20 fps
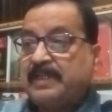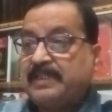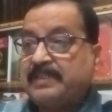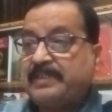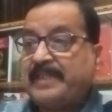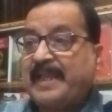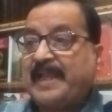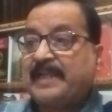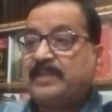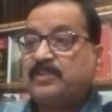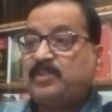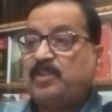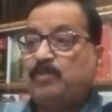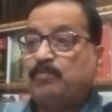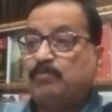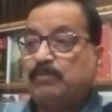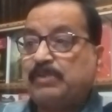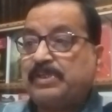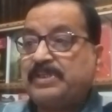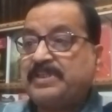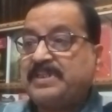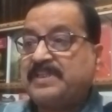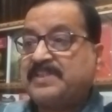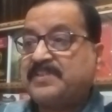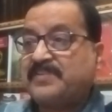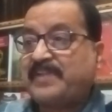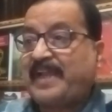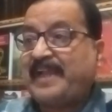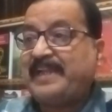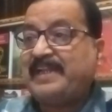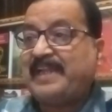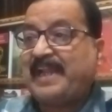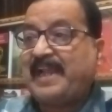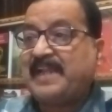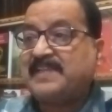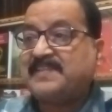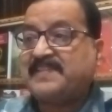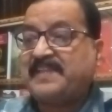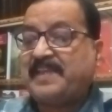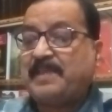that the word style
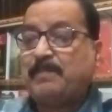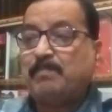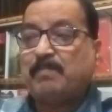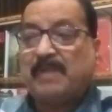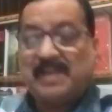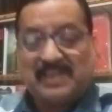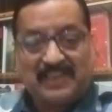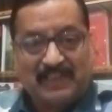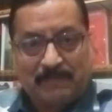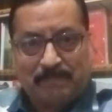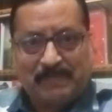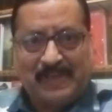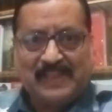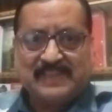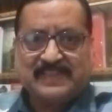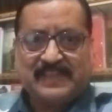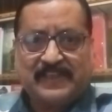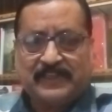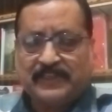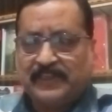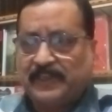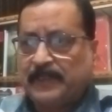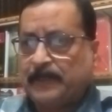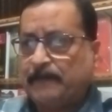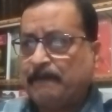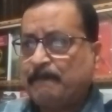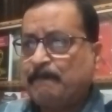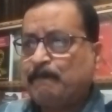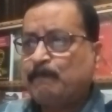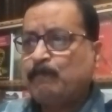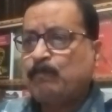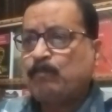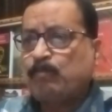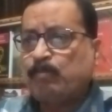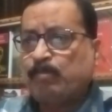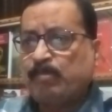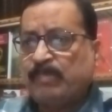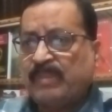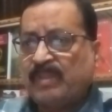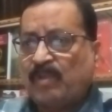has a multiplicity
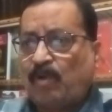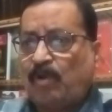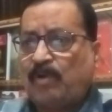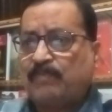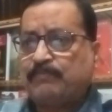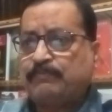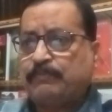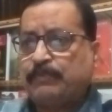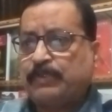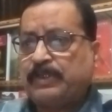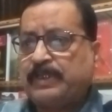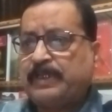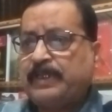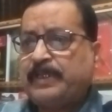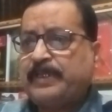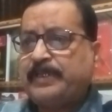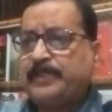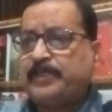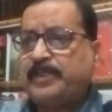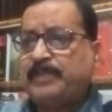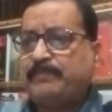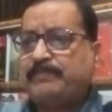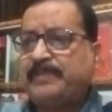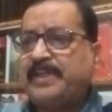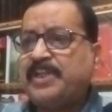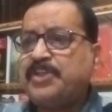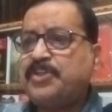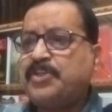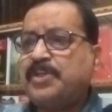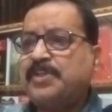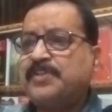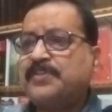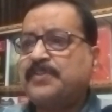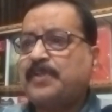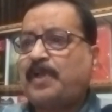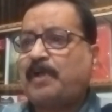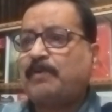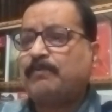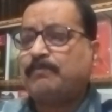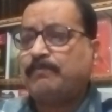of definitions
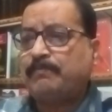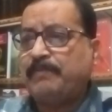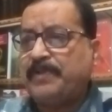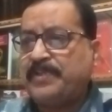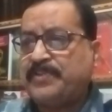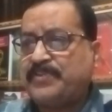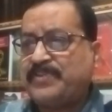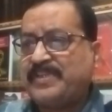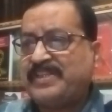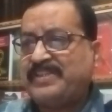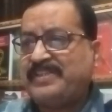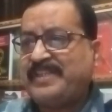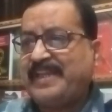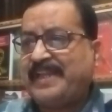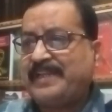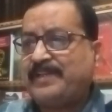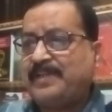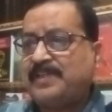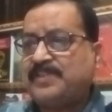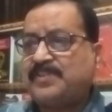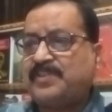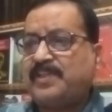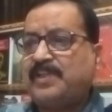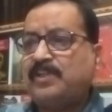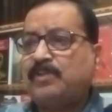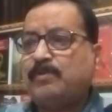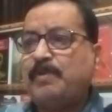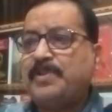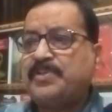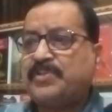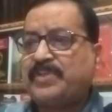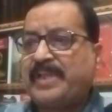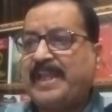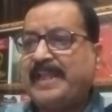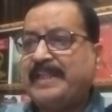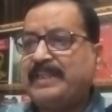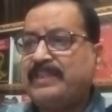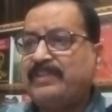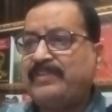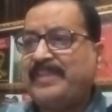of which they distinguish
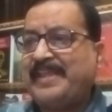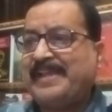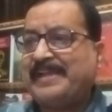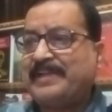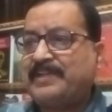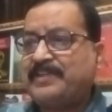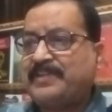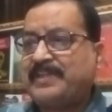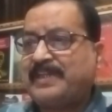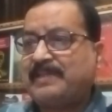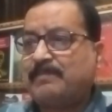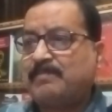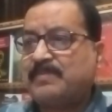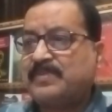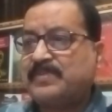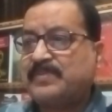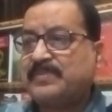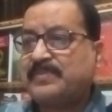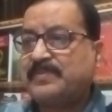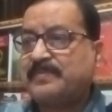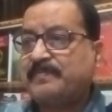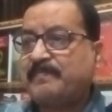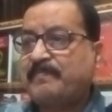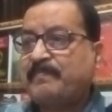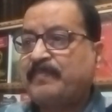in their terms.